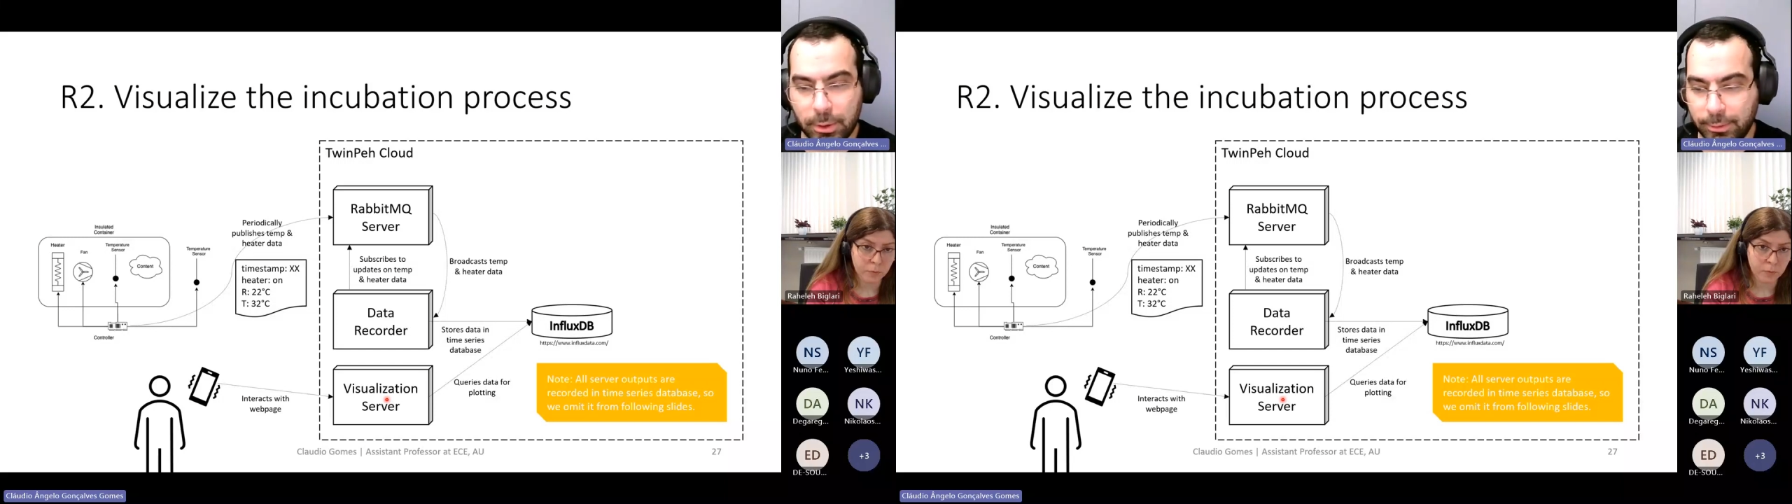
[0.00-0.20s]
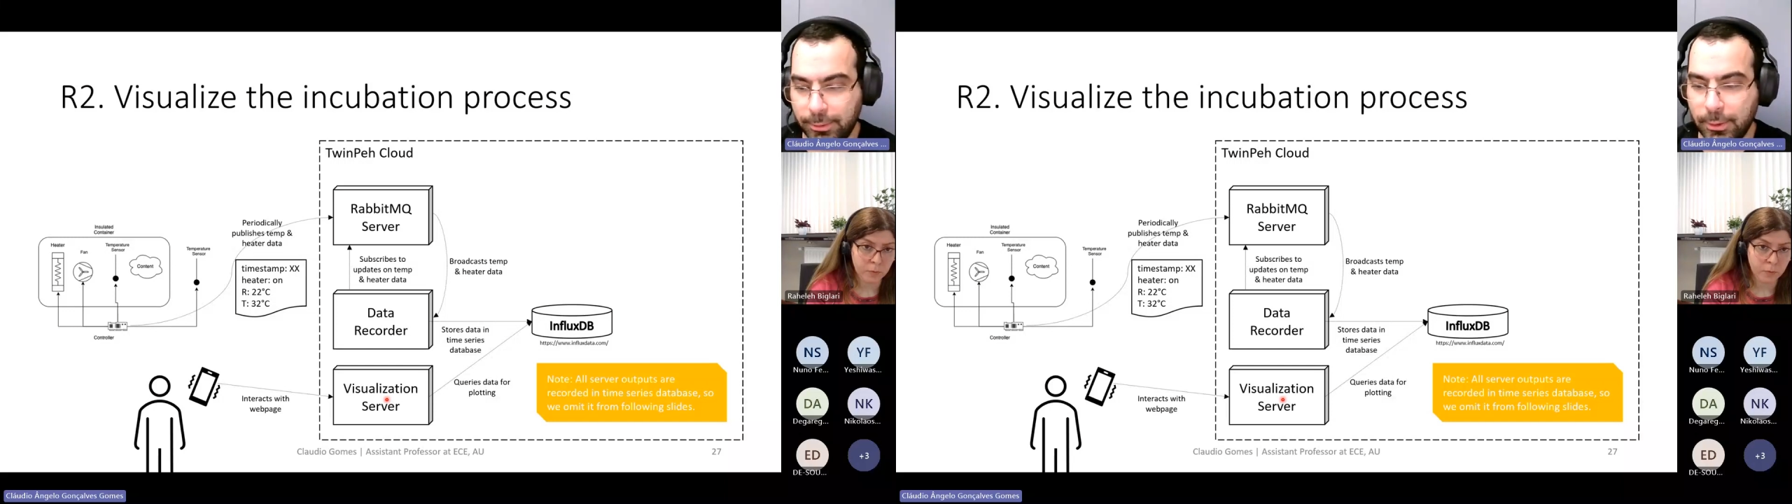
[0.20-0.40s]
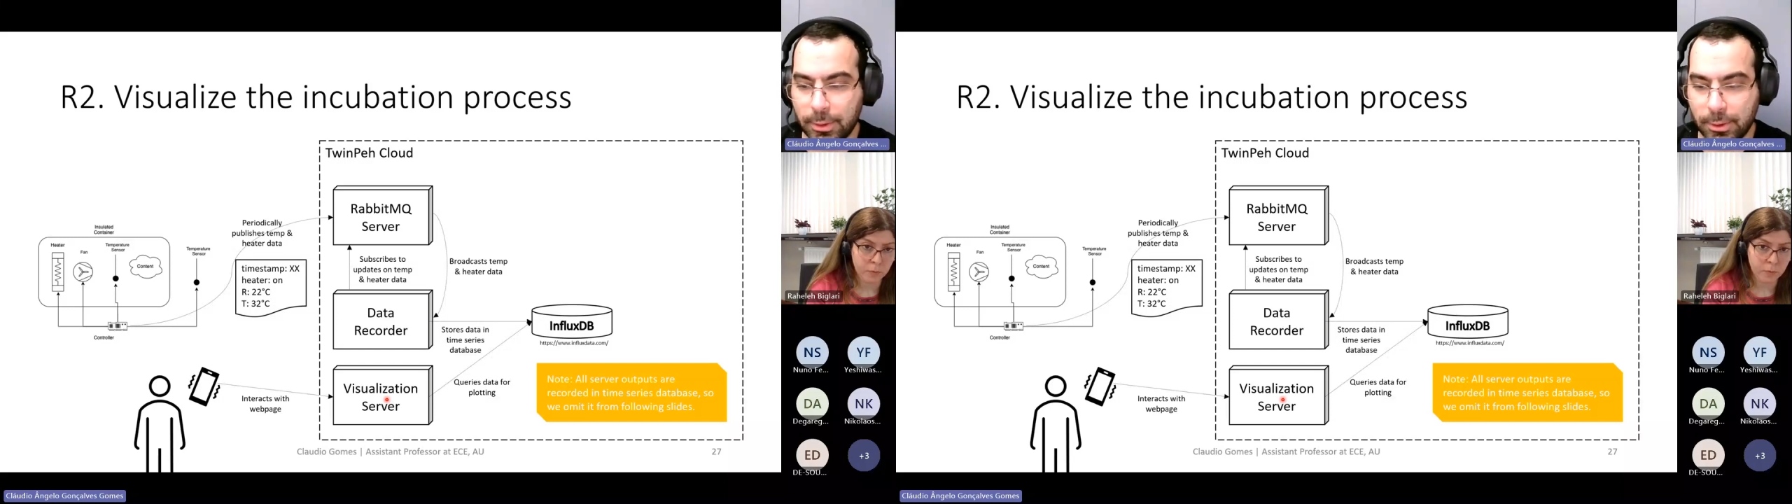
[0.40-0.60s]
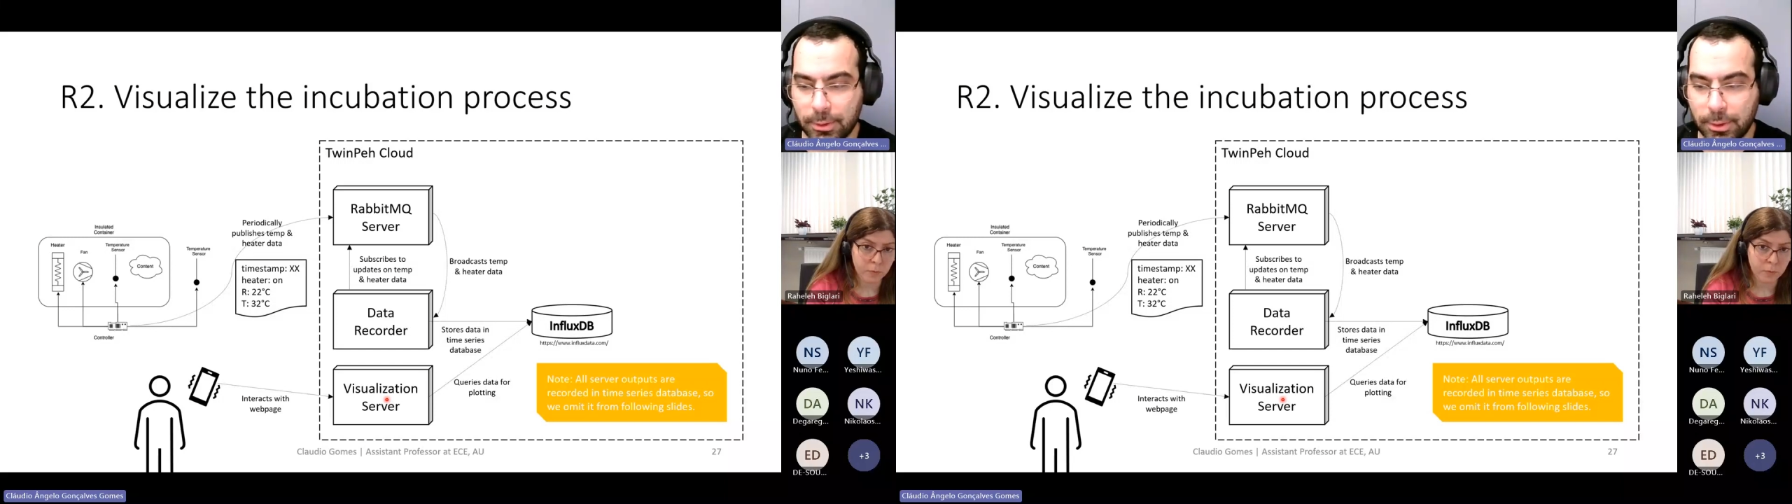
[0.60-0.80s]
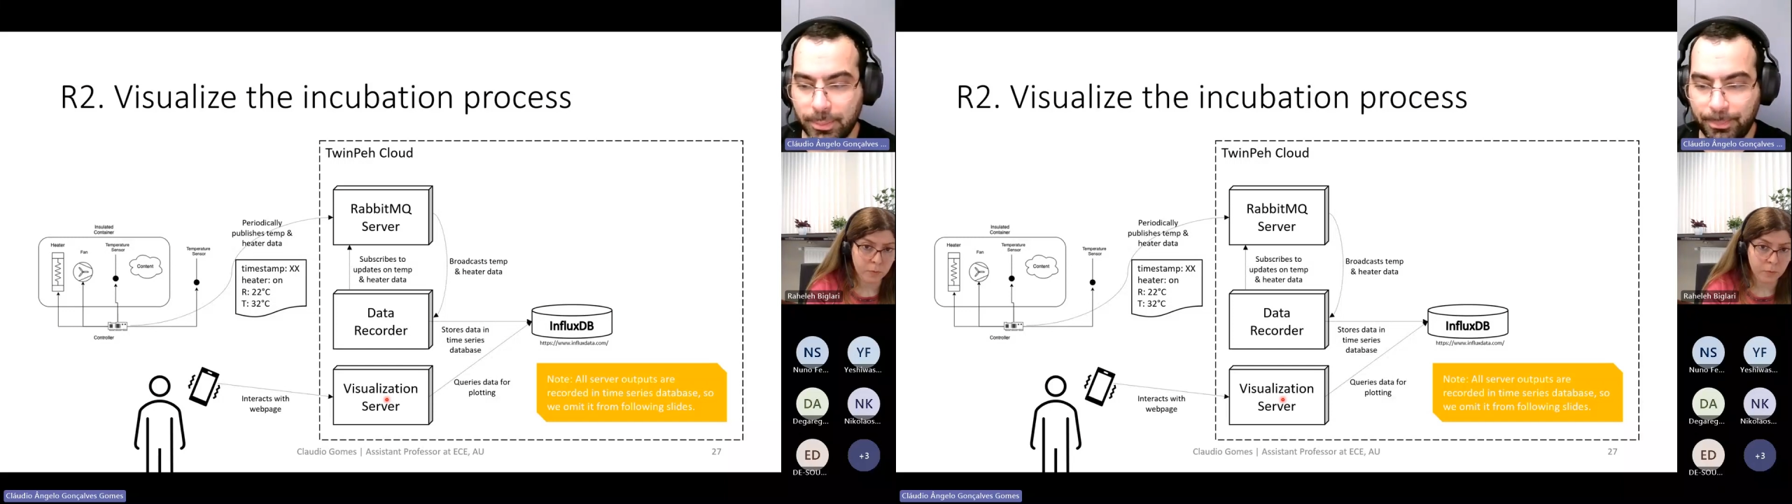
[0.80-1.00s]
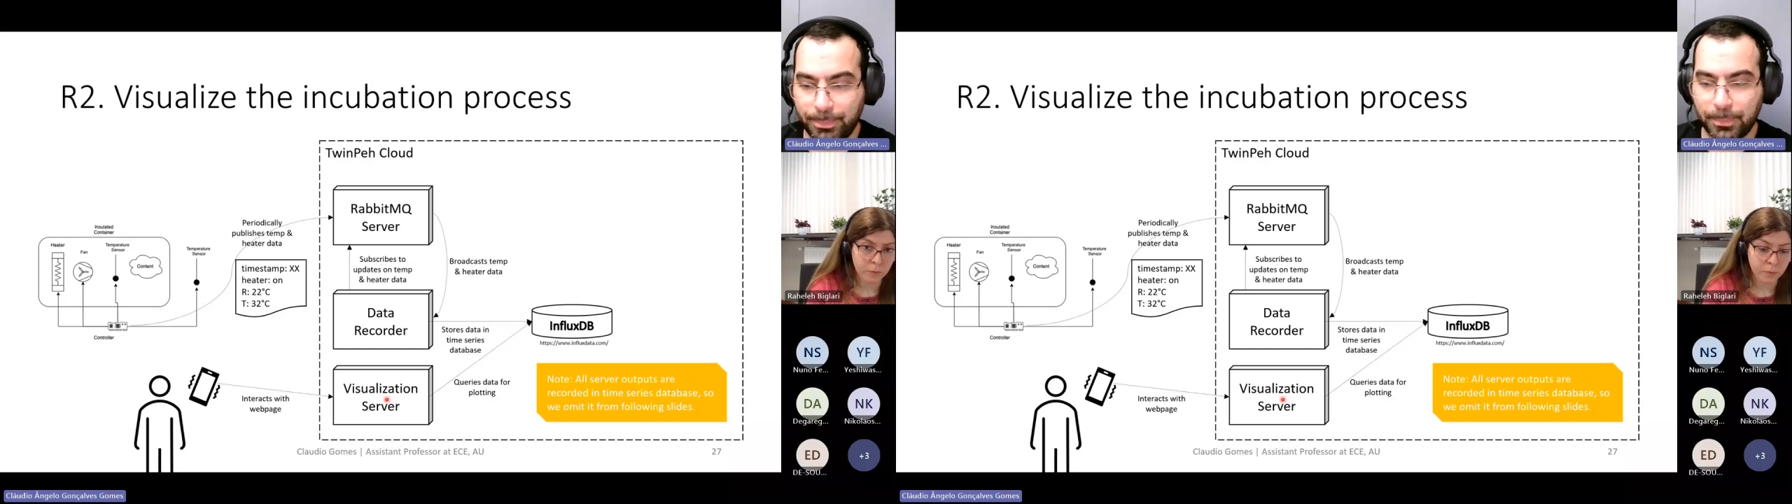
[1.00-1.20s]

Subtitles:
of the system.